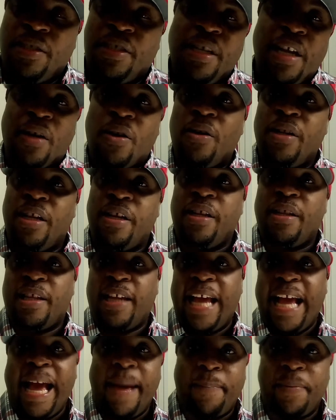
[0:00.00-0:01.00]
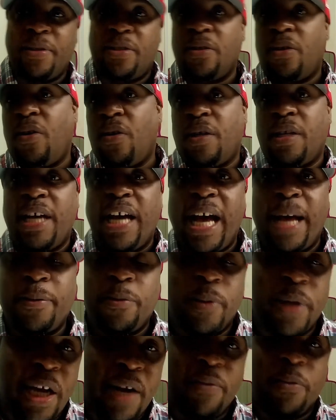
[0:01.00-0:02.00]
She's not gonna let nothing happen. She'll call
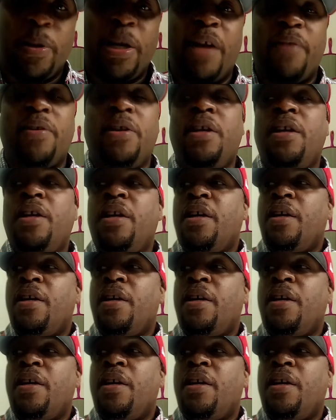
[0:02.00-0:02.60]
cops, whatever.